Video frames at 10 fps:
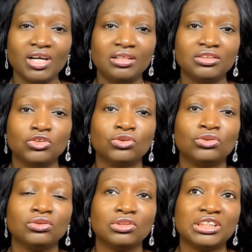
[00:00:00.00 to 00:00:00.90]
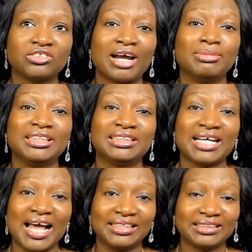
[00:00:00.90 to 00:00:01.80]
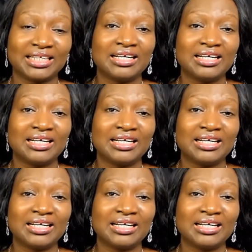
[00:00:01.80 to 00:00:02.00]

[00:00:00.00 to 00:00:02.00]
you describe the task,